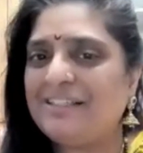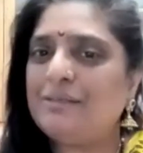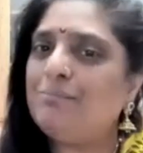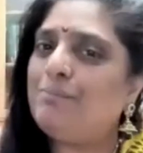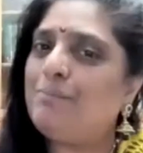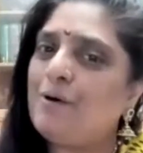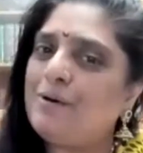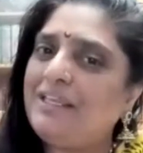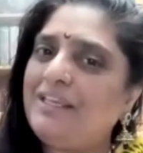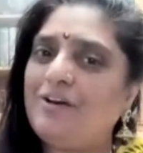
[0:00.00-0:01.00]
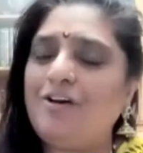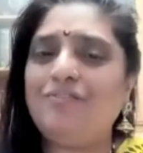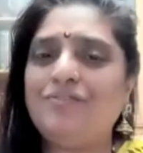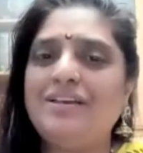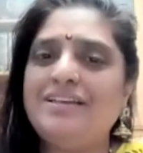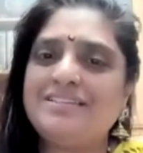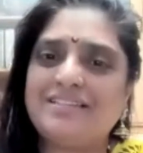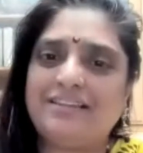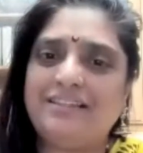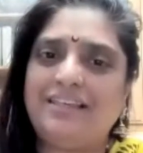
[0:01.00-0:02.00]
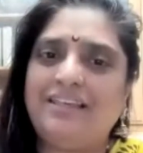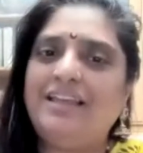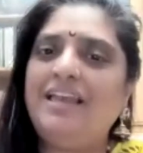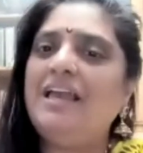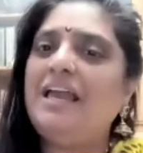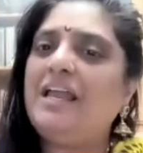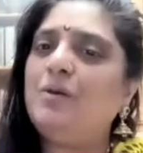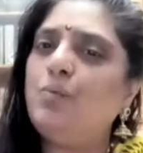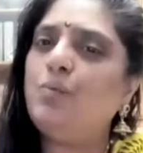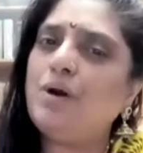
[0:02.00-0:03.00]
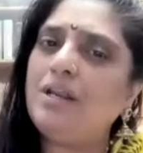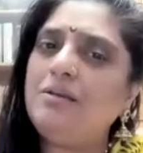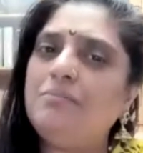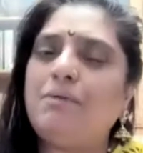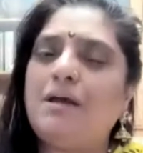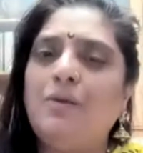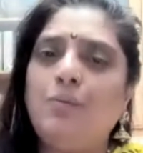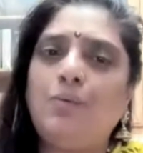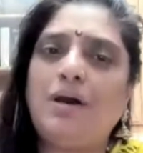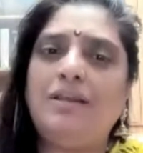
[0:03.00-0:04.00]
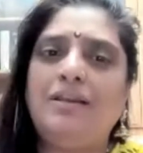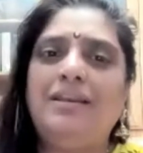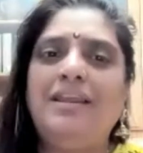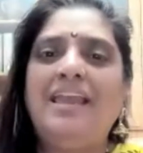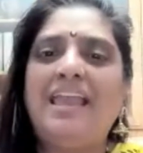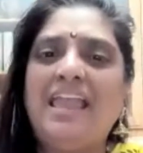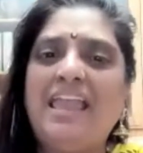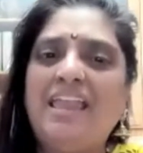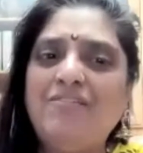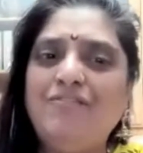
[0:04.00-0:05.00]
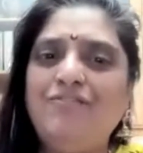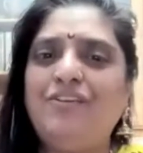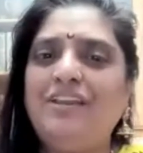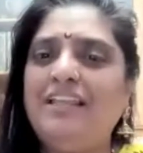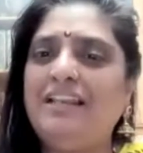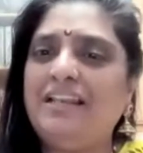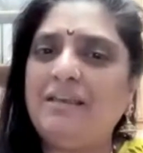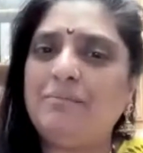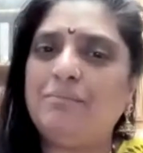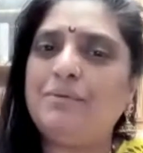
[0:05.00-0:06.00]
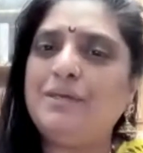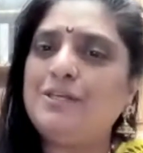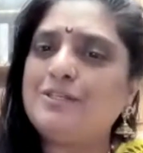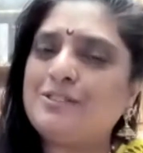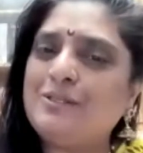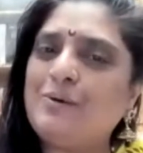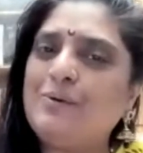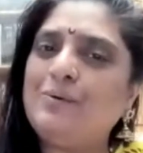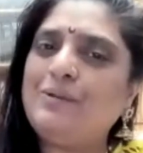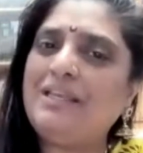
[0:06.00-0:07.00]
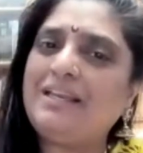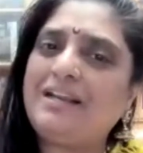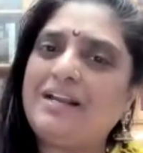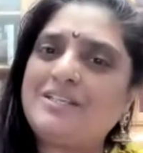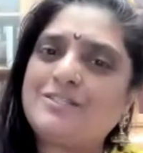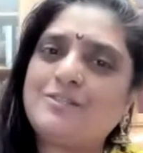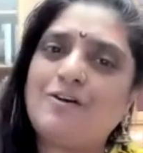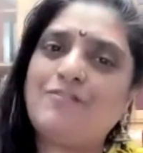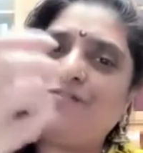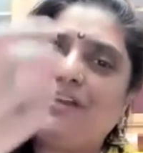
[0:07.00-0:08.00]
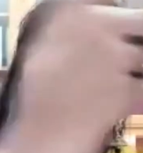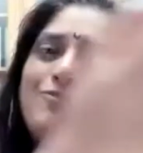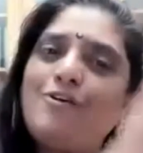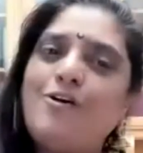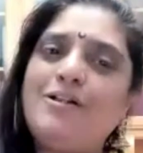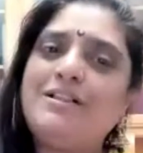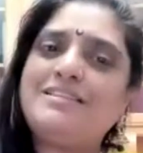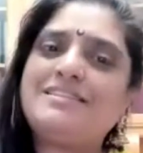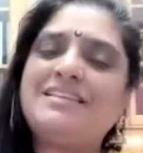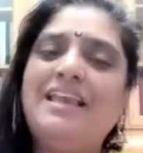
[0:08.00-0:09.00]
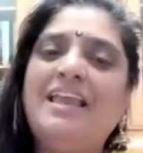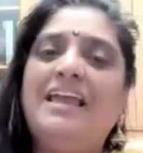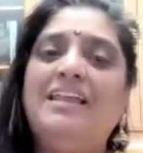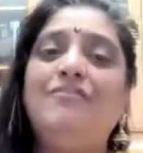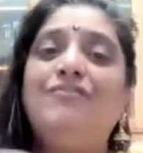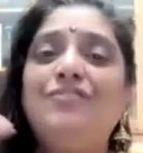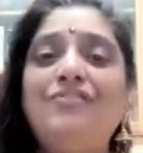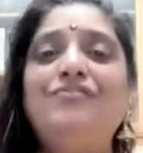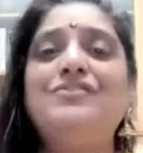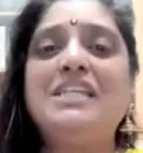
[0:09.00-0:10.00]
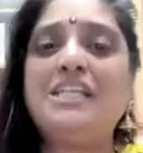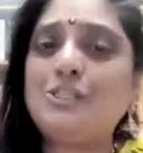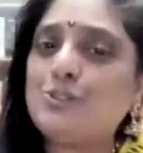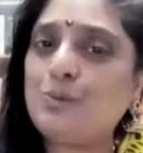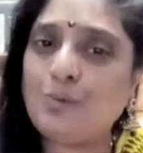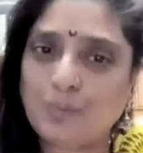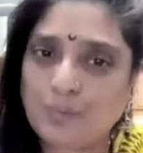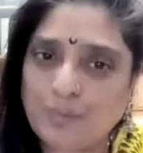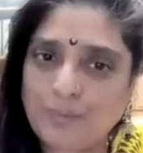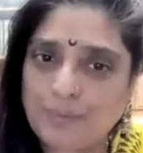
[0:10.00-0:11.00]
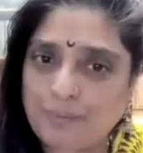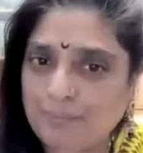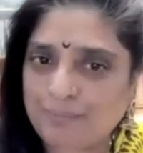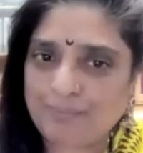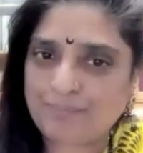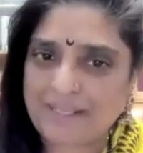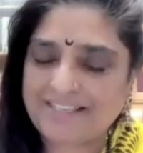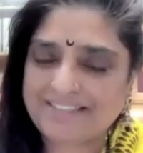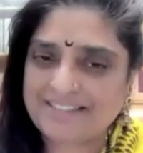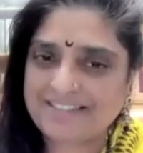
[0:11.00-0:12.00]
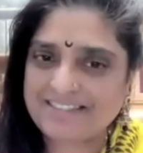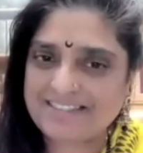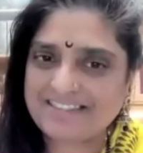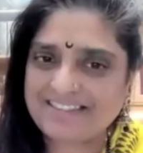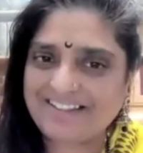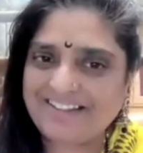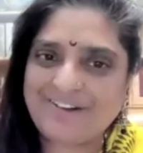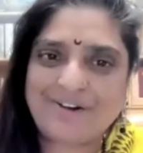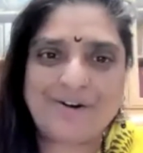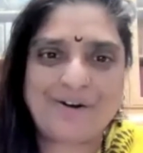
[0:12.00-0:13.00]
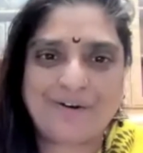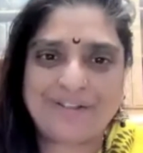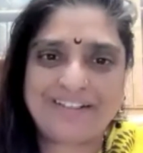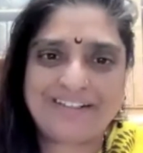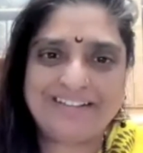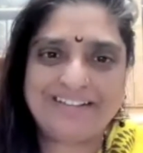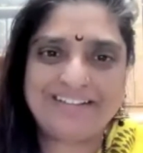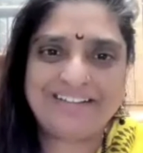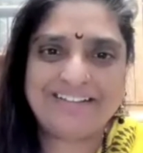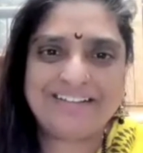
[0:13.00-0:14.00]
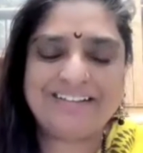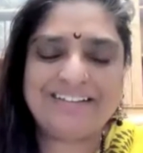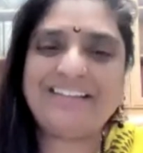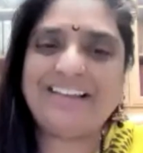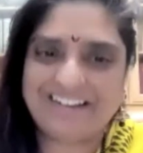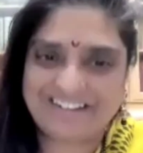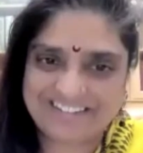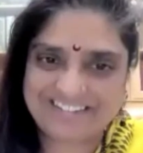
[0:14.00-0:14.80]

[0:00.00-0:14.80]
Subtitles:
the body of Sati. And one by one, every limb slowly cuts off and falls in 52 places on the earth,